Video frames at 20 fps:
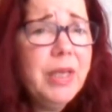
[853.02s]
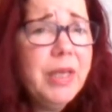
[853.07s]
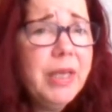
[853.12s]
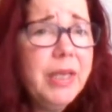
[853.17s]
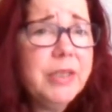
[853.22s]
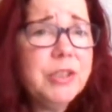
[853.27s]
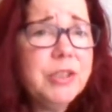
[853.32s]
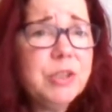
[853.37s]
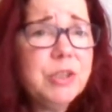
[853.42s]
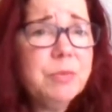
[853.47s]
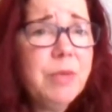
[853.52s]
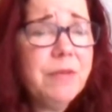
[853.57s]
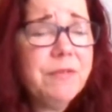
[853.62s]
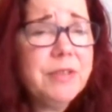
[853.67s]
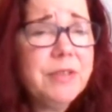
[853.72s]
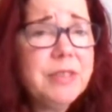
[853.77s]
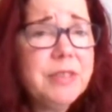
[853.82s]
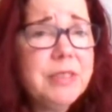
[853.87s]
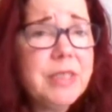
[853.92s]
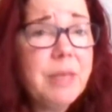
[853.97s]
English
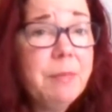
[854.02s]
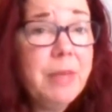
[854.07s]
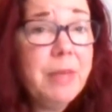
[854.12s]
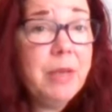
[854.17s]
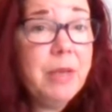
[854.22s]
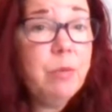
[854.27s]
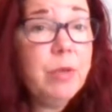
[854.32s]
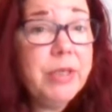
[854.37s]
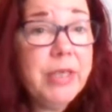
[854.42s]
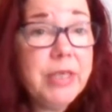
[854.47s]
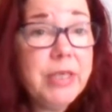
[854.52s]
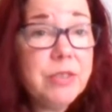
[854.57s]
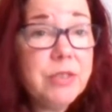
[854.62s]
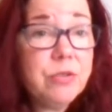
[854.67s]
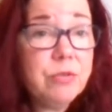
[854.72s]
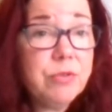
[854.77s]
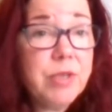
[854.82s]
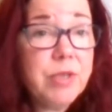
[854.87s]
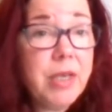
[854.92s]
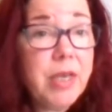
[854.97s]
muffins. I made one
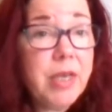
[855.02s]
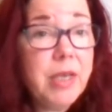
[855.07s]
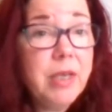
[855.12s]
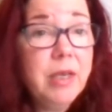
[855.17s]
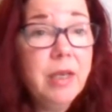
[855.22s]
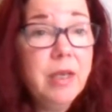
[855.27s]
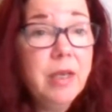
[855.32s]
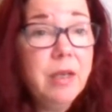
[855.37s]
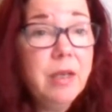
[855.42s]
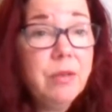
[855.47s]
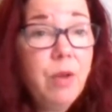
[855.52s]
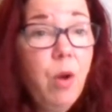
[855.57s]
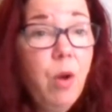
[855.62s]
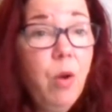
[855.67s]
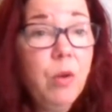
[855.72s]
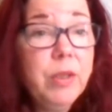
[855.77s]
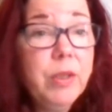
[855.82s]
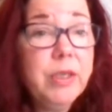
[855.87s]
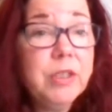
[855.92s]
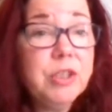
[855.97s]
yesterday. The
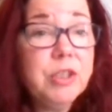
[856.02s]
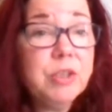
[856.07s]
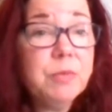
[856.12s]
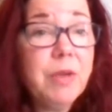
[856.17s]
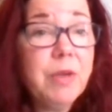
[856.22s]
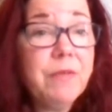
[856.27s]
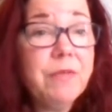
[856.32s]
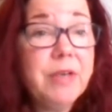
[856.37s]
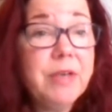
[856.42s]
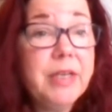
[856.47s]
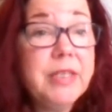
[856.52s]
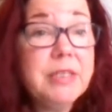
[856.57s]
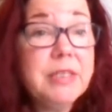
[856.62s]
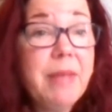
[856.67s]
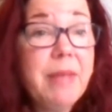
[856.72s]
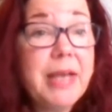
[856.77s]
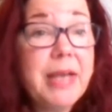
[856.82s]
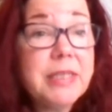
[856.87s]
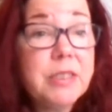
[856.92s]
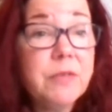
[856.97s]
whole English muffin, and it's
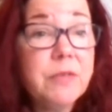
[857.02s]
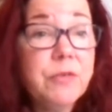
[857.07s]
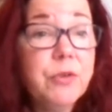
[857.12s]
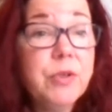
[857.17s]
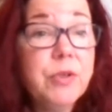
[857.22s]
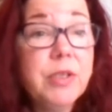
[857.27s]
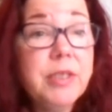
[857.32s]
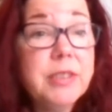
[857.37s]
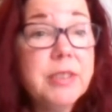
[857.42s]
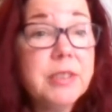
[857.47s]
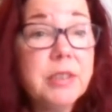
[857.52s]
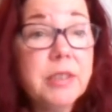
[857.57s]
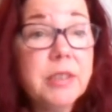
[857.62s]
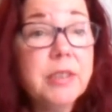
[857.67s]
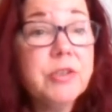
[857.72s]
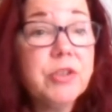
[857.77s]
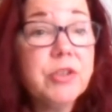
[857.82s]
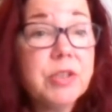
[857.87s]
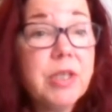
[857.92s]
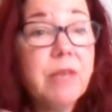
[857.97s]
massive. You could
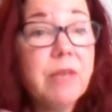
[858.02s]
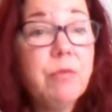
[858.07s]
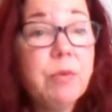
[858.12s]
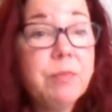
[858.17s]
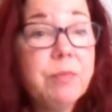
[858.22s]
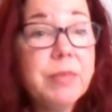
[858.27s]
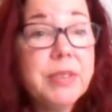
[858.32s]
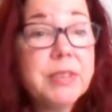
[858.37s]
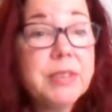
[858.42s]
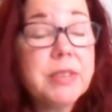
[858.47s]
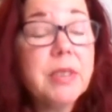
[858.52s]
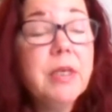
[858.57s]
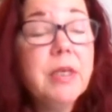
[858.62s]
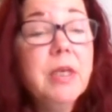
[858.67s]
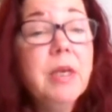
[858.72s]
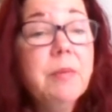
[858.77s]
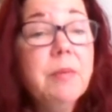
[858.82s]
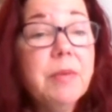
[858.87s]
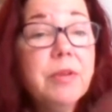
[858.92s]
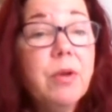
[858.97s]
easily just have one piece.
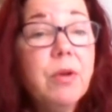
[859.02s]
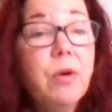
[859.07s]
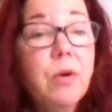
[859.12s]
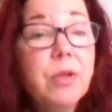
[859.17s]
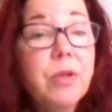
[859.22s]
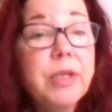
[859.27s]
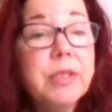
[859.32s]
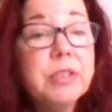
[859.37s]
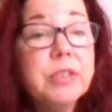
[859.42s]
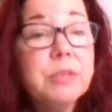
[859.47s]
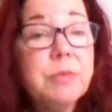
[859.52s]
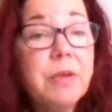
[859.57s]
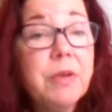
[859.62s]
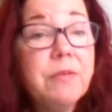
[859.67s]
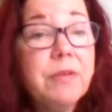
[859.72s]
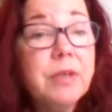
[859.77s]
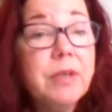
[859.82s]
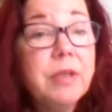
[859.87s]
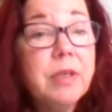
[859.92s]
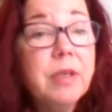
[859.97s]
But the whole English
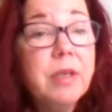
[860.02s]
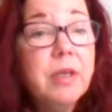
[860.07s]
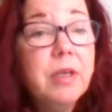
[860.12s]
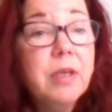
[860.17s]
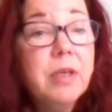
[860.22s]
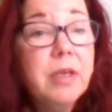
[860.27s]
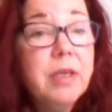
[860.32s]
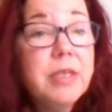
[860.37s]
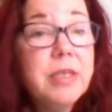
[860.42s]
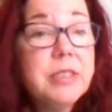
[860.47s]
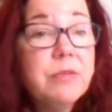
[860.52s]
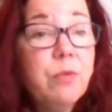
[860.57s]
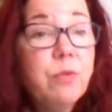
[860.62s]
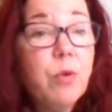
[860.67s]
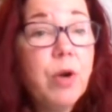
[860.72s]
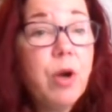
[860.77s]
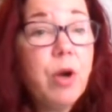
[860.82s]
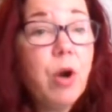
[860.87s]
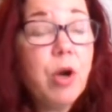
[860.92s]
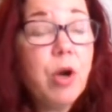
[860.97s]
muffin is
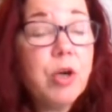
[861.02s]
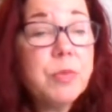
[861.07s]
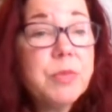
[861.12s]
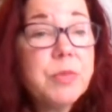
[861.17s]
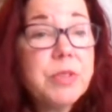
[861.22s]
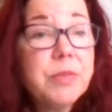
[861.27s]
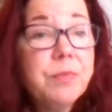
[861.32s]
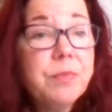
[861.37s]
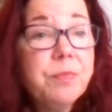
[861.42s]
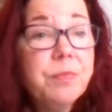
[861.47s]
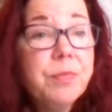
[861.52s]
4 carbs.